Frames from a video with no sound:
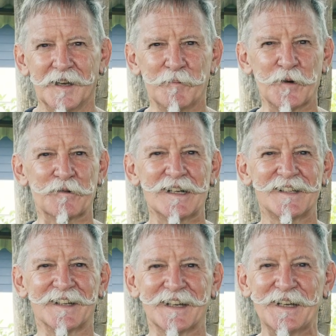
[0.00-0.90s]
And more
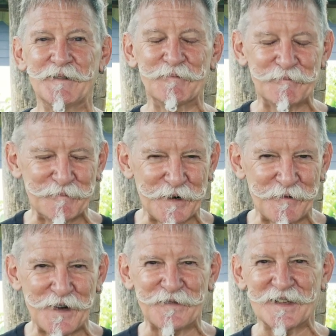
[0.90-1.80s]
recently, my
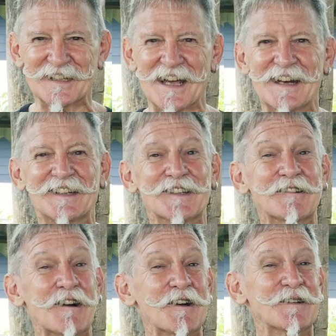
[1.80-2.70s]
wife has started to
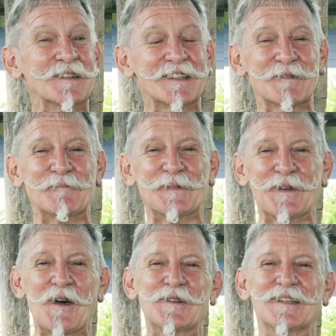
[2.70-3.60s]
grow some
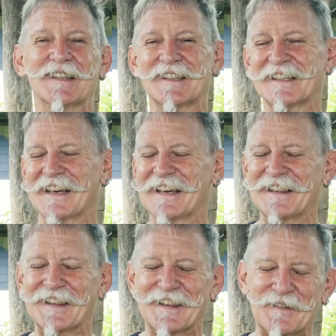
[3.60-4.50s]
lotus,
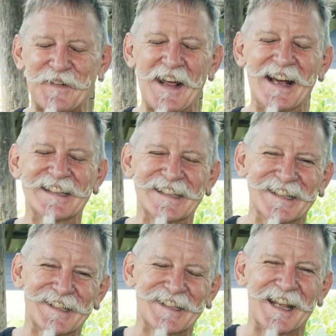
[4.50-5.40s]
and the flowers are
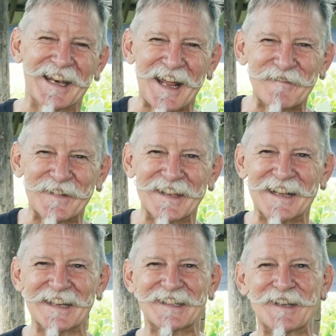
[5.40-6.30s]
just lovely.
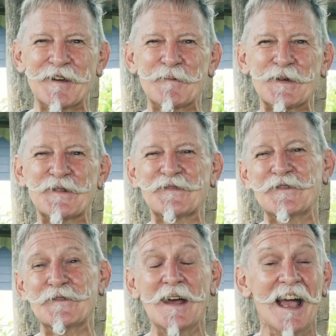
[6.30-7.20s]
They're so
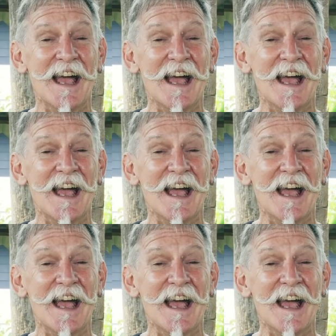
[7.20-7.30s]
beautiful